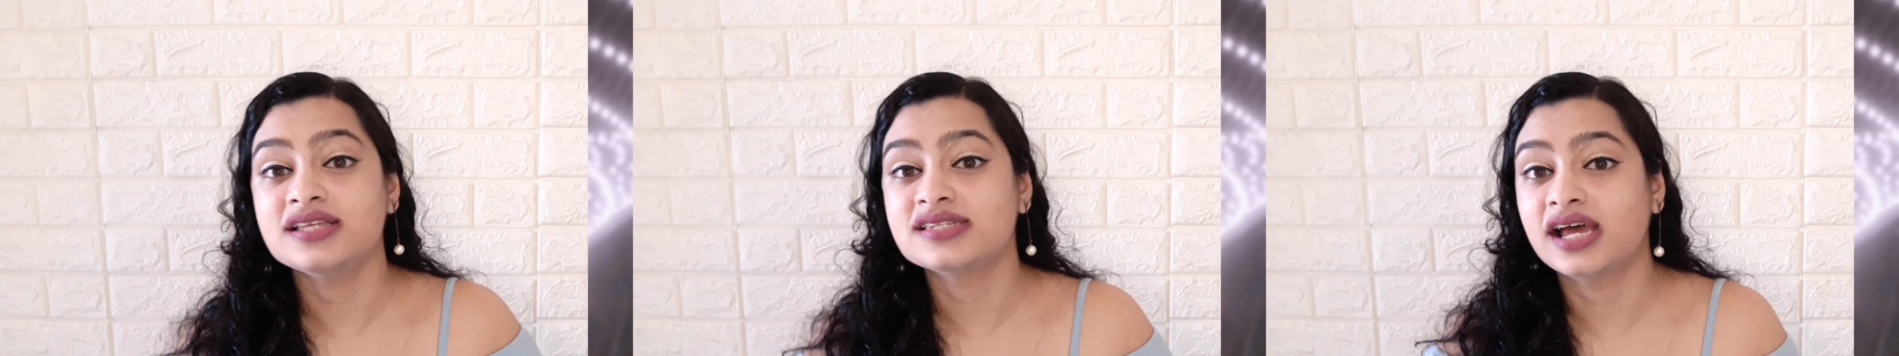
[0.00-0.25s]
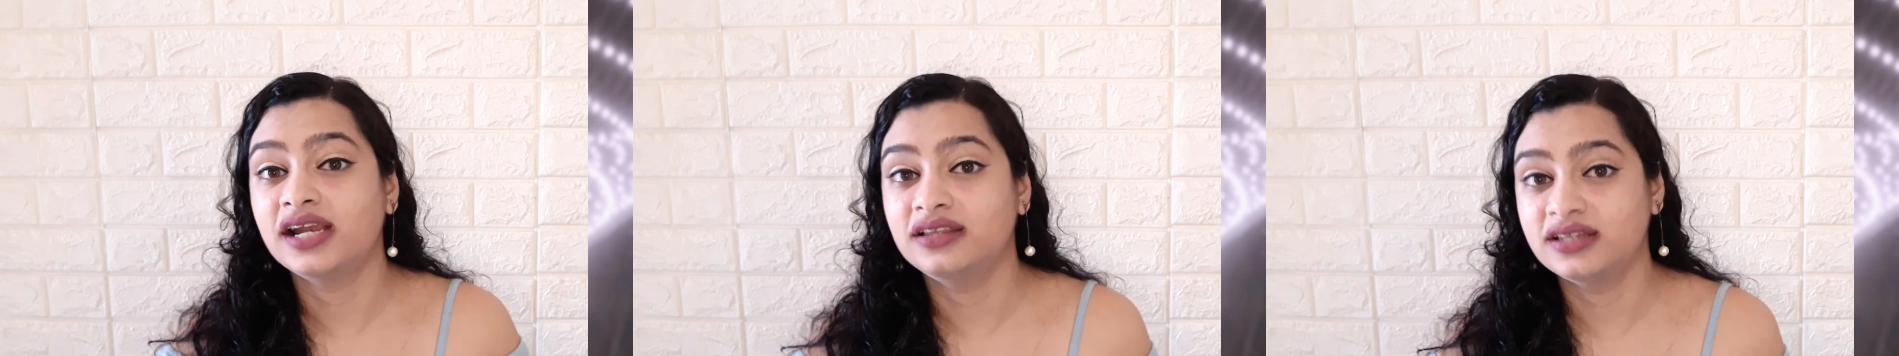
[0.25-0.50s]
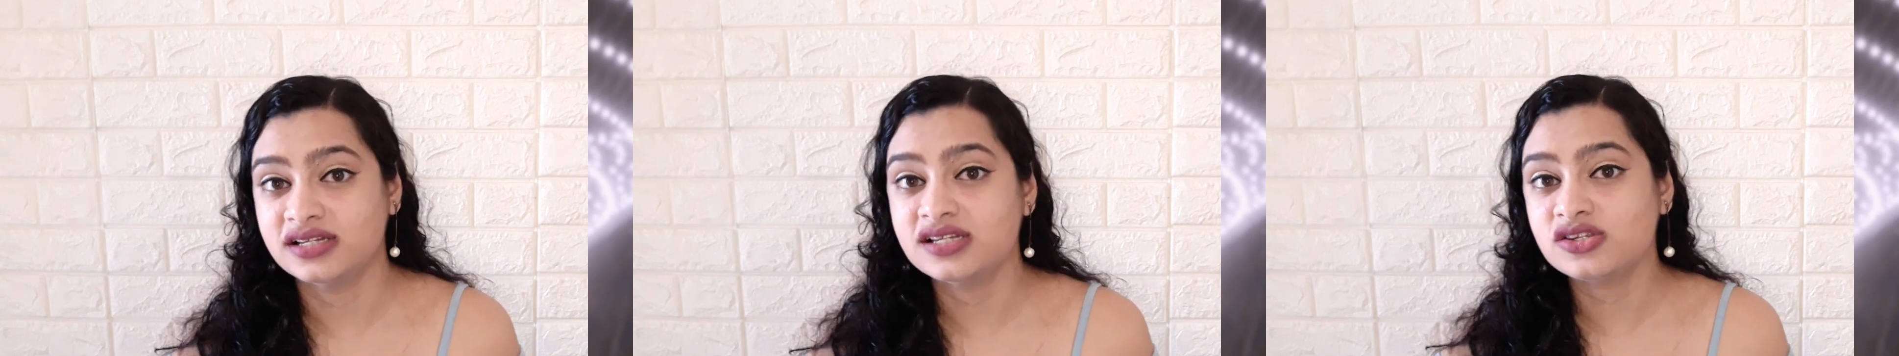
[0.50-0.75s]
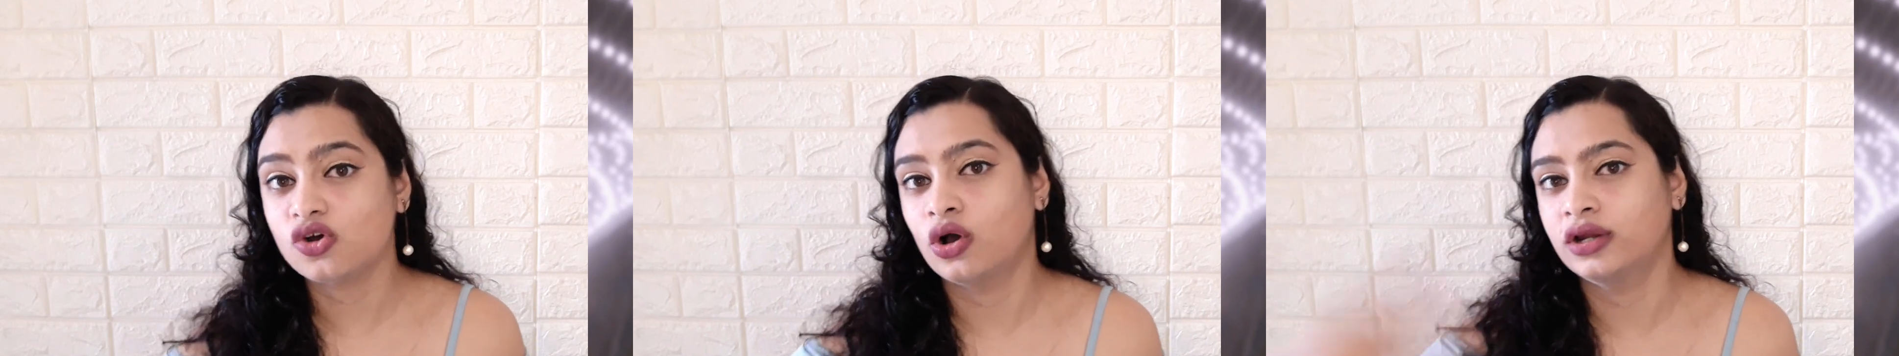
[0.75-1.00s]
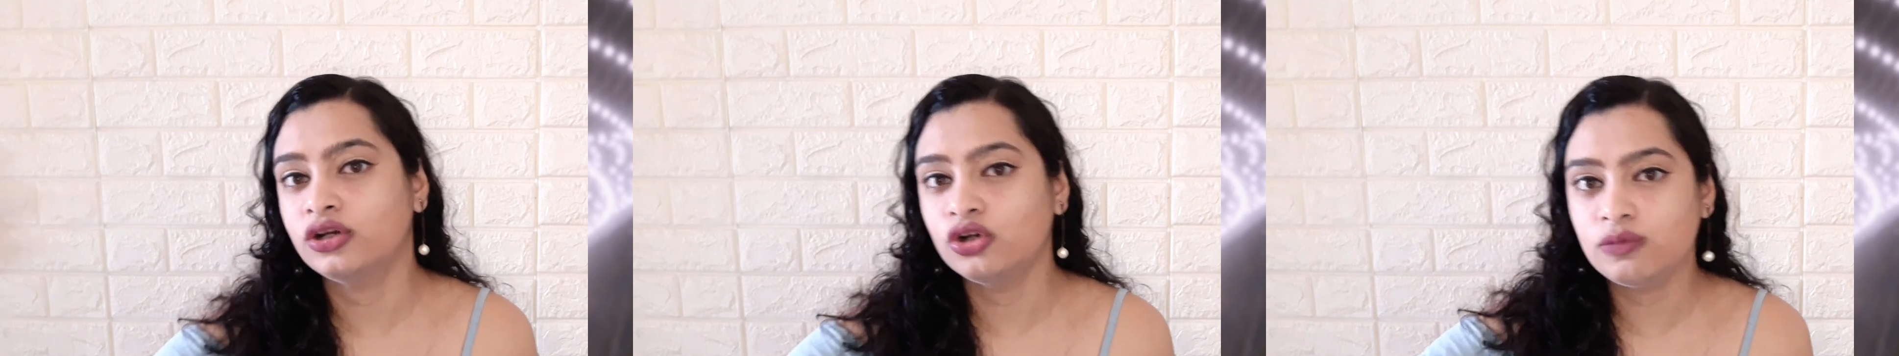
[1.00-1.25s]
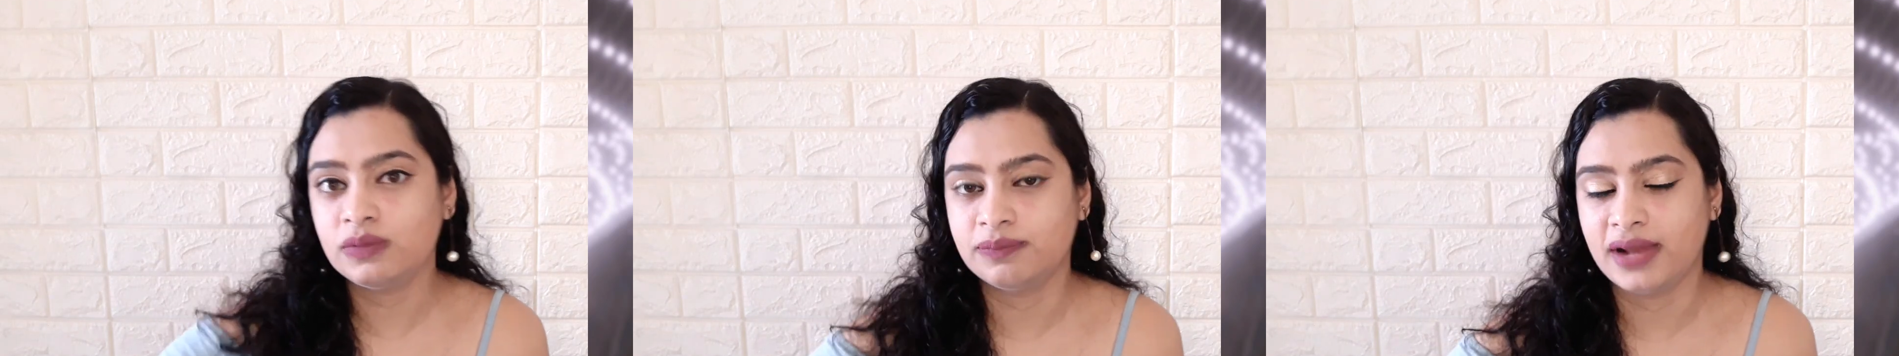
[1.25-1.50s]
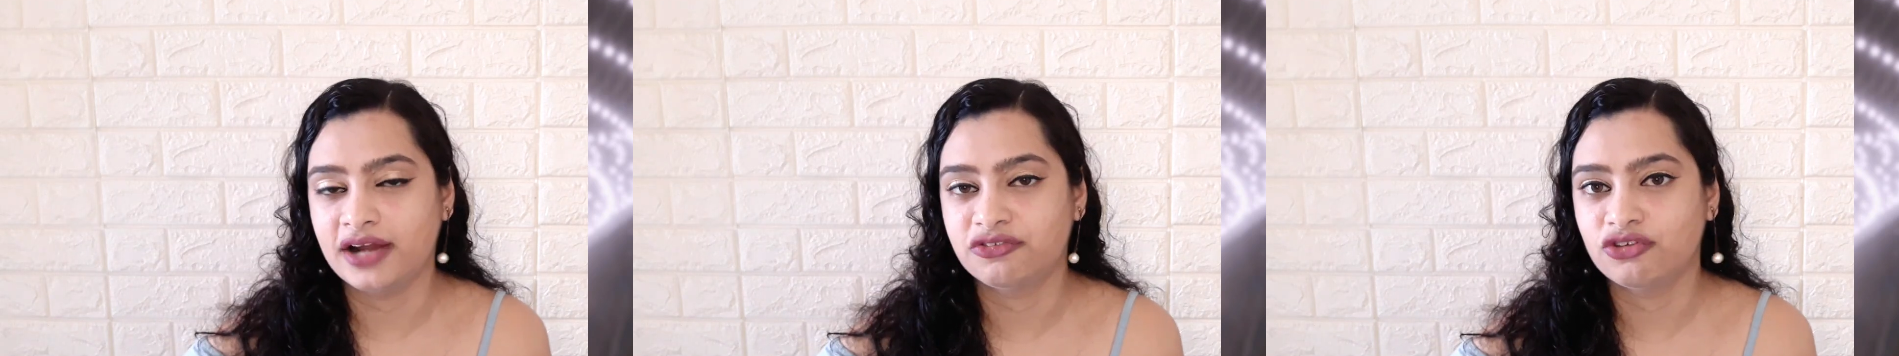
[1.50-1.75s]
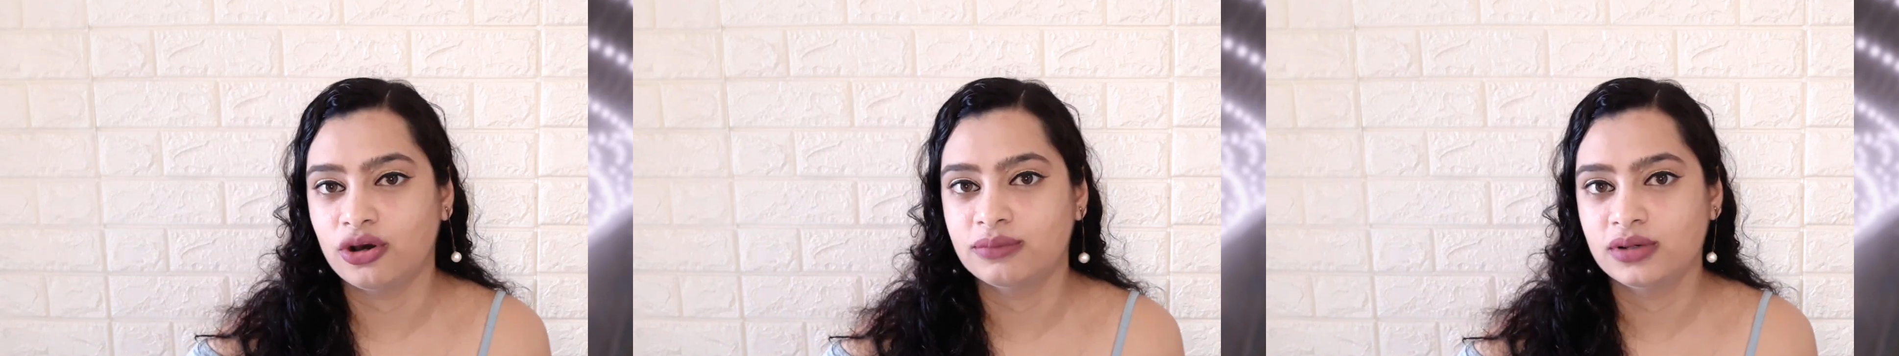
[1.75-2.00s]
said this on a global
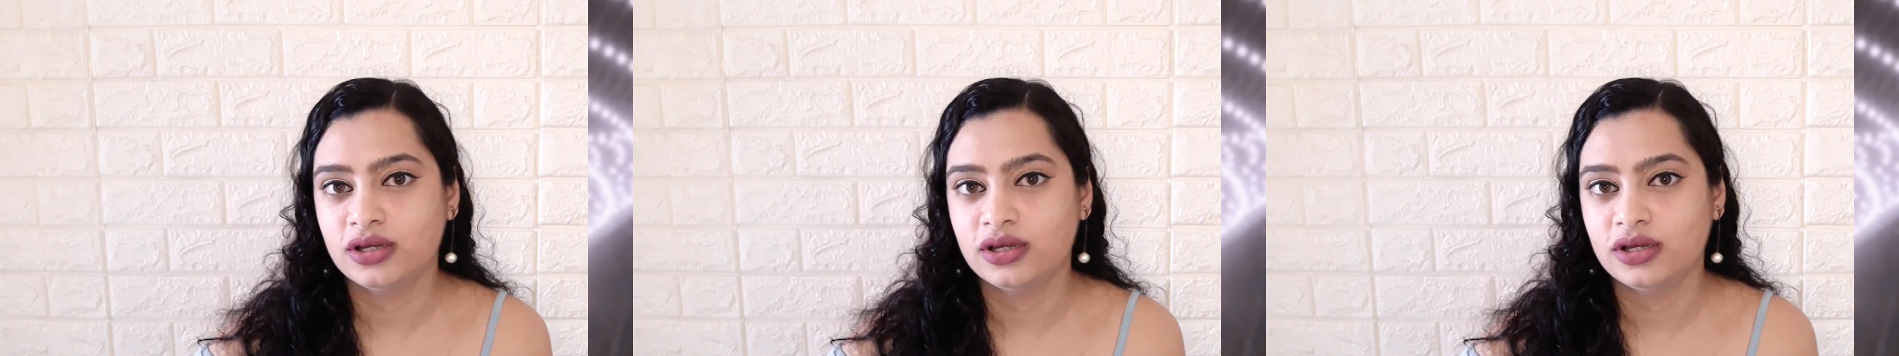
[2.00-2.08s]
platform.